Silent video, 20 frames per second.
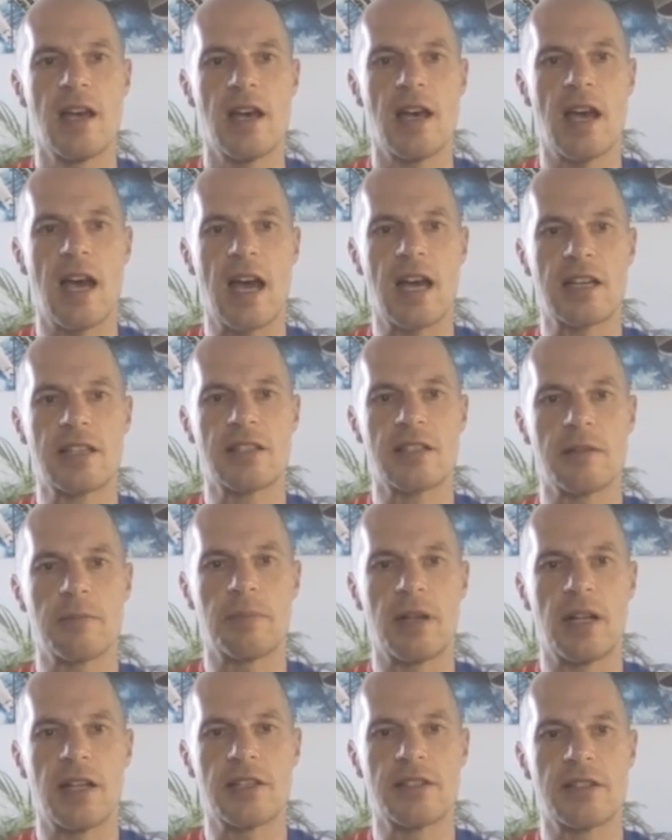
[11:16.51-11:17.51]
x
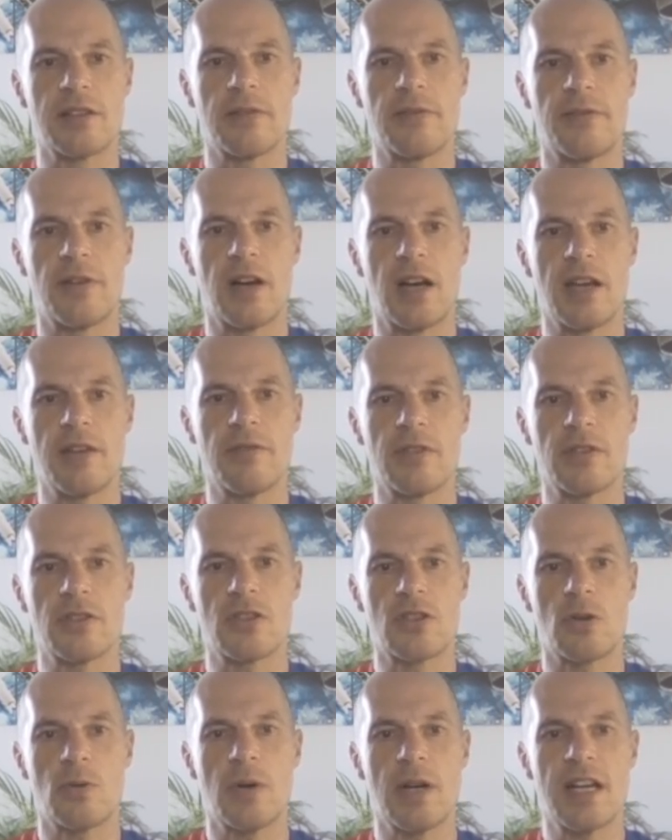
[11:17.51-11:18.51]
plus 5
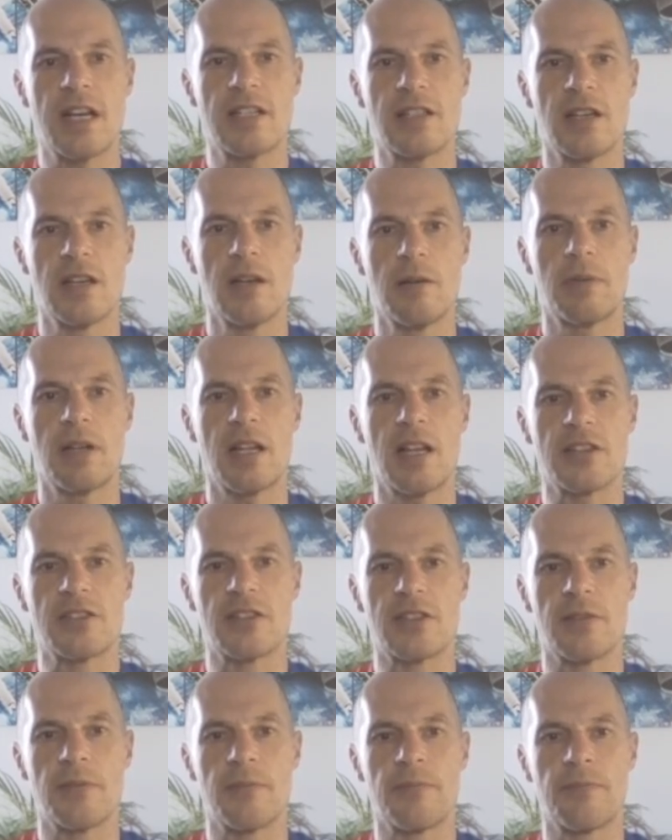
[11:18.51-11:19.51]
squared plus